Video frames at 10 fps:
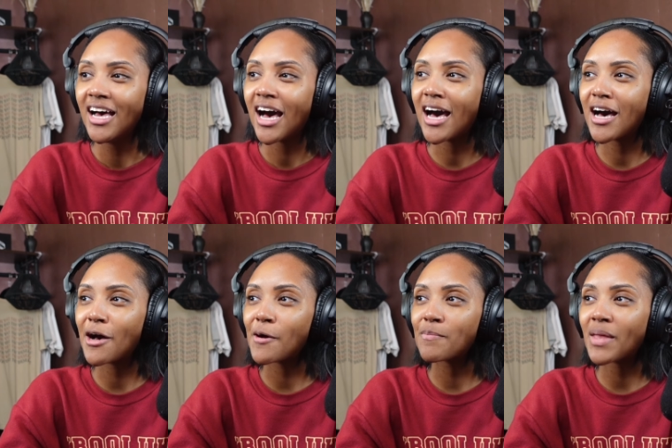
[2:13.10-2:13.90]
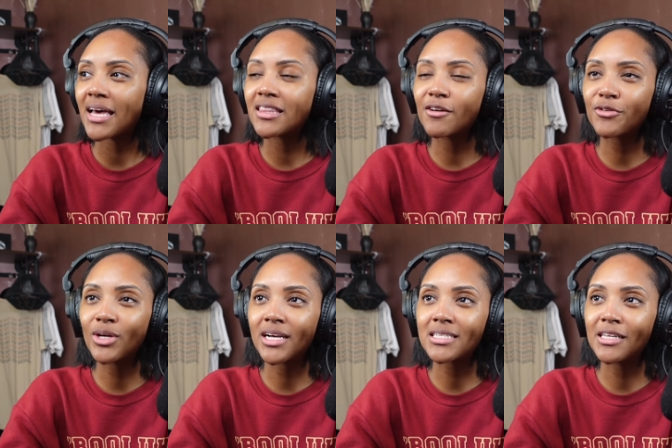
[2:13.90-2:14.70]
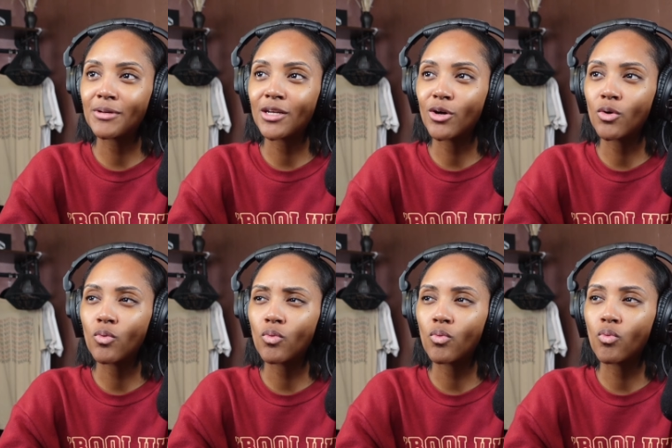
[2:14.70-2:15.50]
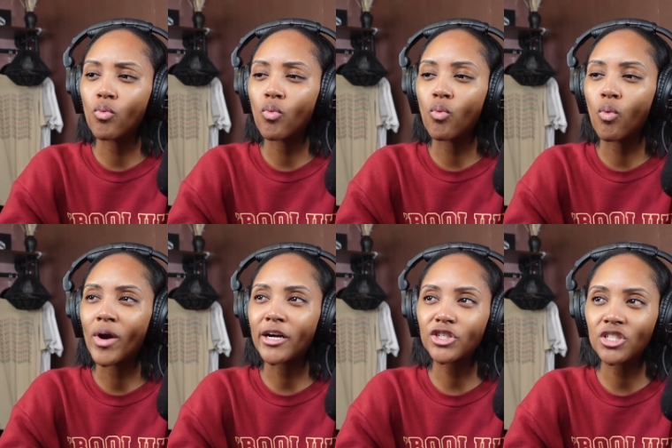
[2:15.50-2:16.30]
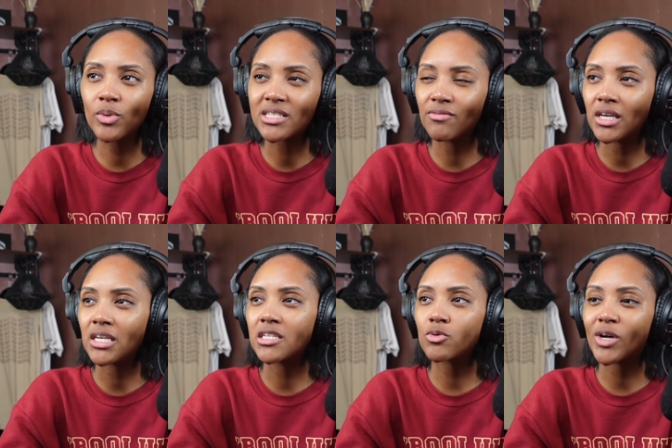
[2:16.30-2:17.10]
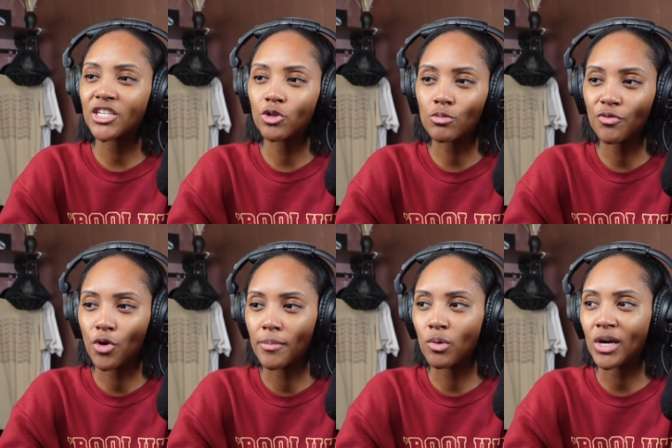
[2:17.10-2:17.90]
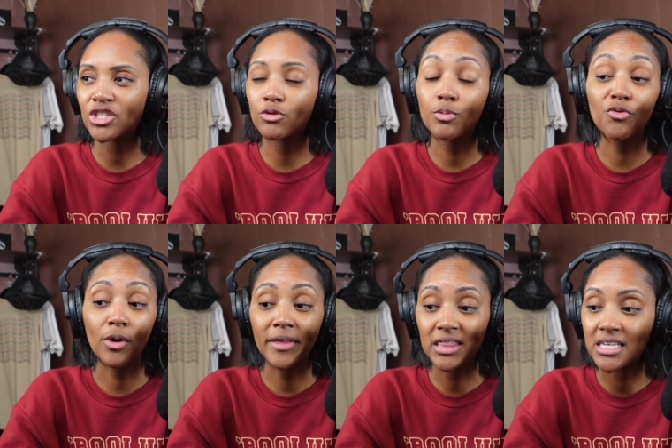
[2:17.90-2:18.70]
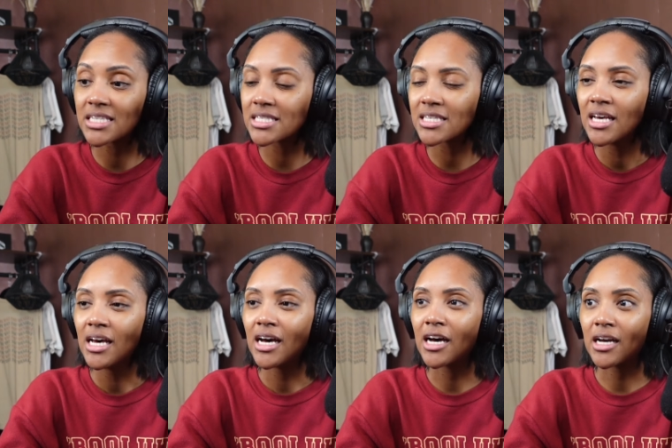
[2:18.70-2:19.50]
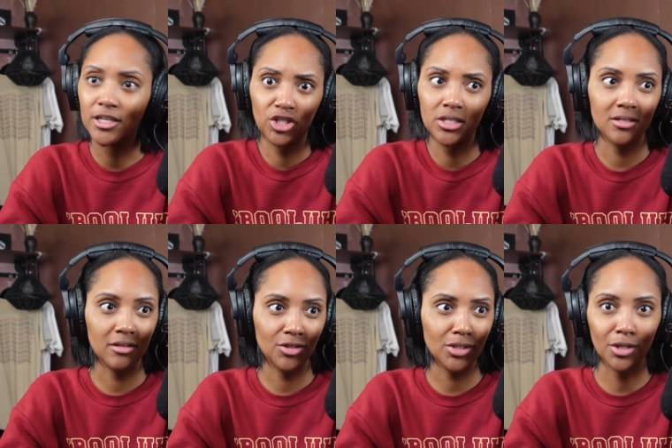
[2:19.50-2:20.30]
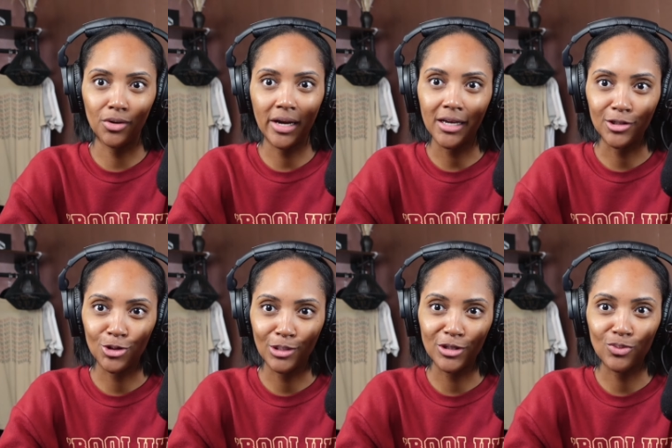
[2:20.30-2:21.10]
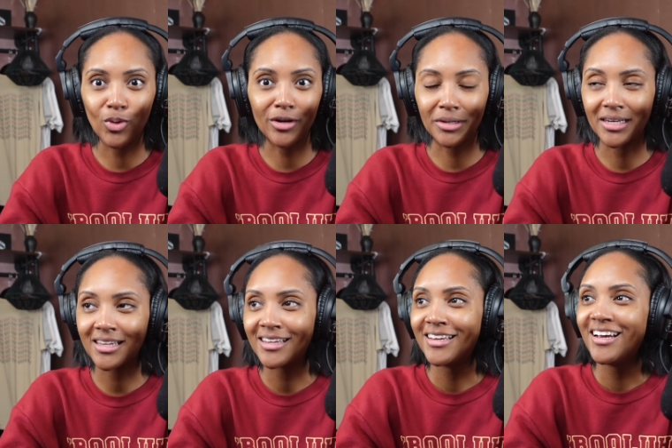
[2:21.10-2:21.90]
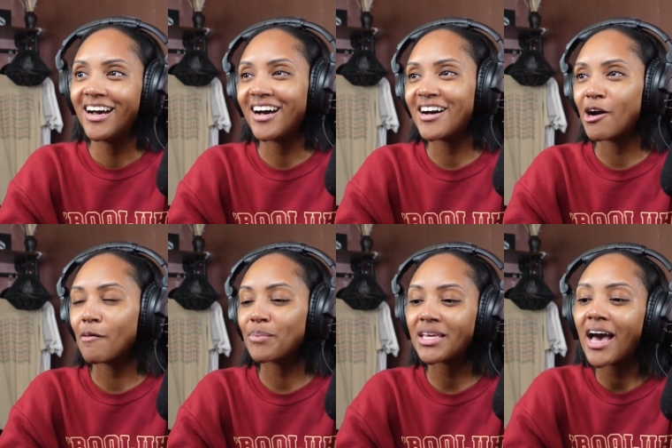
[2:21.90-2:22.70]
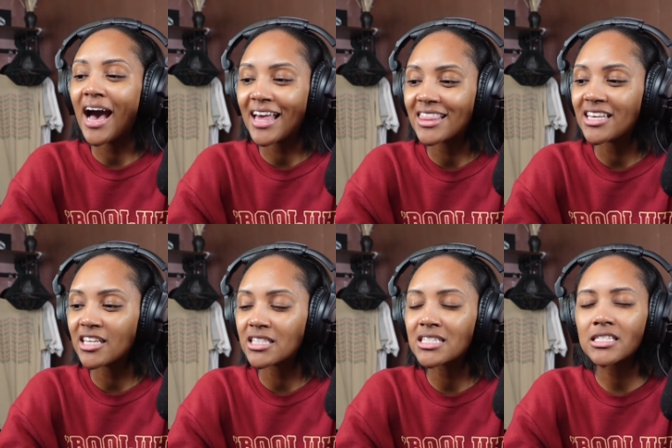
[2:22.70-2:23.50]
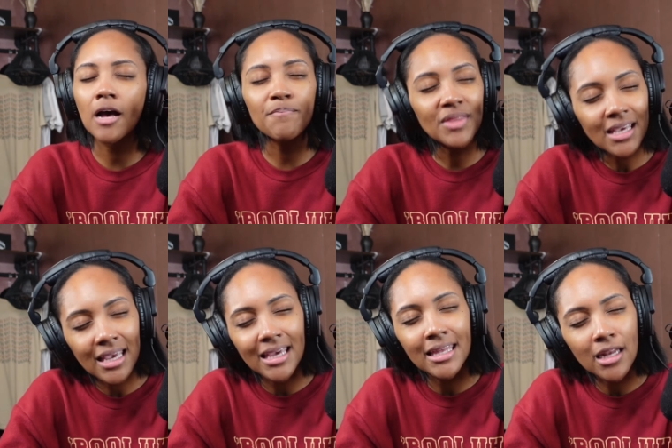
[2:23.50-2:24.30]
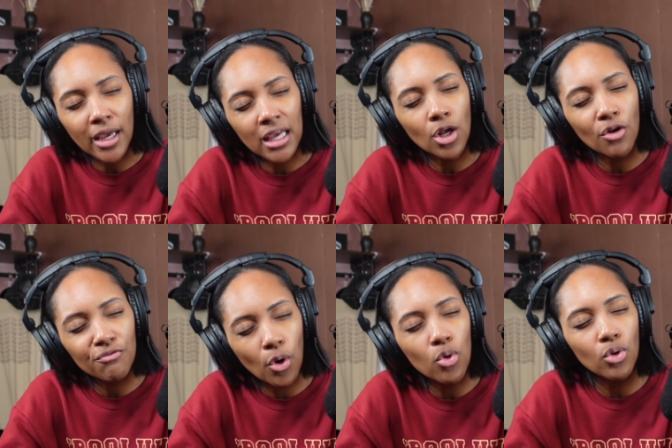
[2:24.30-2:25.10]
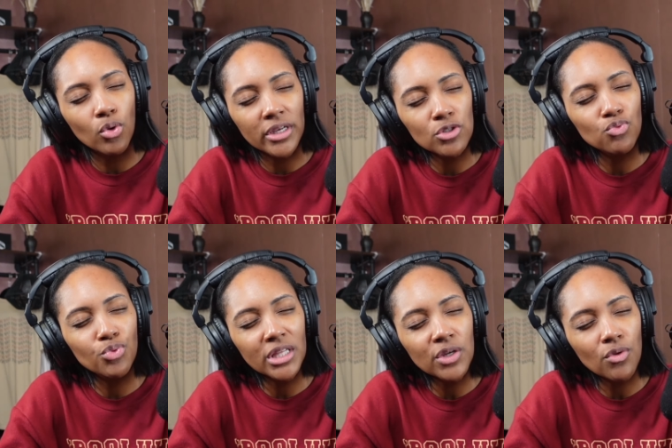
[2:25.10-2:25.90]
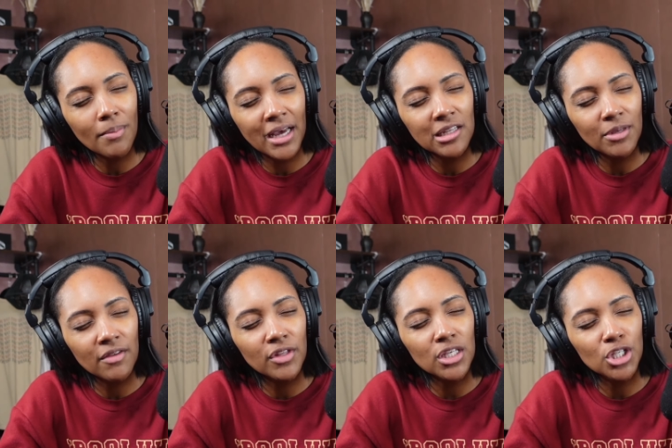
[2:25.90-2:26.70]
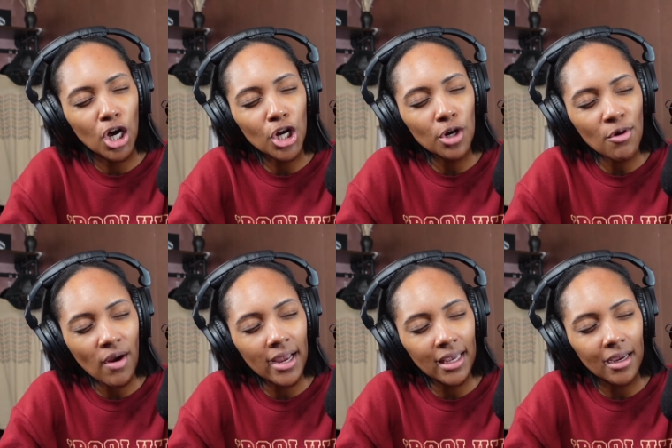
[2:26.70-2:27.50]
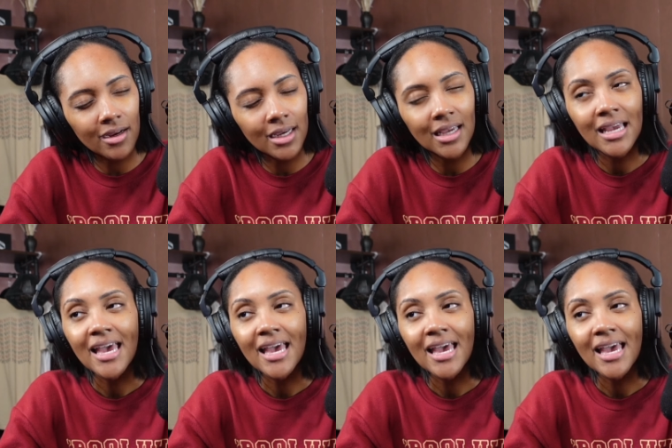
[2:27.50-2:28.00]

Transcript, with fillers: Um, I'd love for you guys to let me know where she was in Vegas, why she was performing, why she was performing this. Uh, cause she's, she's underage. So I'm just wondering. Um, but yeah, I think something in, in her vocal is really reminding me of the younger Mariah Carey.